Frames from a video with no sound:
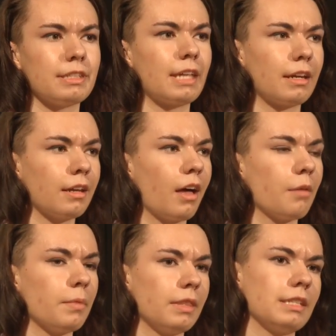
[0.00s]
setting
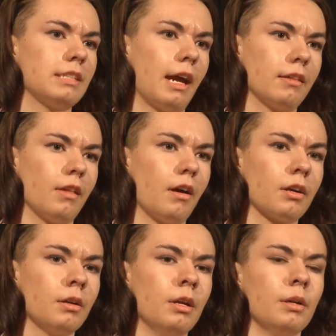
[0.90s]
up this
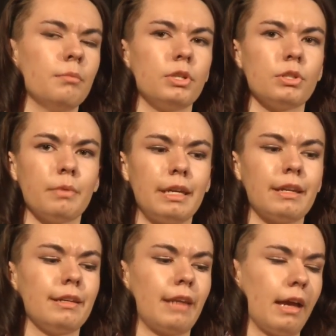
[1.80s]
dialogue
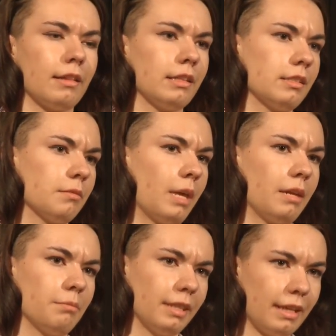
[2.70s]
between nihilism
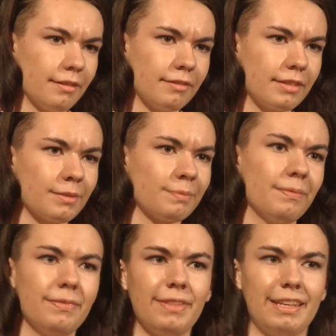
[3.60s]
and belief.
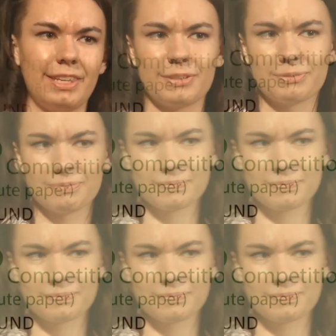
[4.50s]
Thank you.